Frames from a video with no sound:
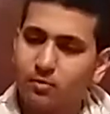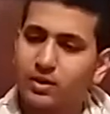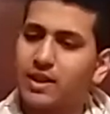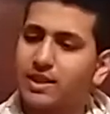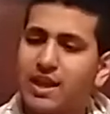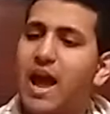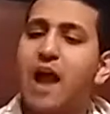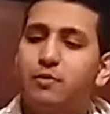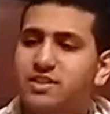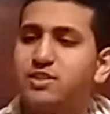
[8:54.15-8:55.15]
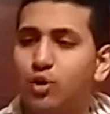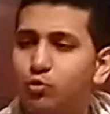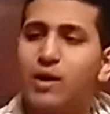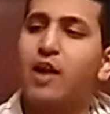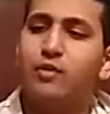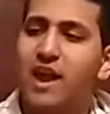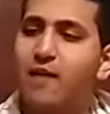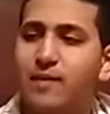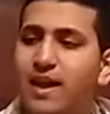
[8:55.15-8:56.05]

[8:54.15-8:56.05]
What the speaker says: but, like, I would still rather have,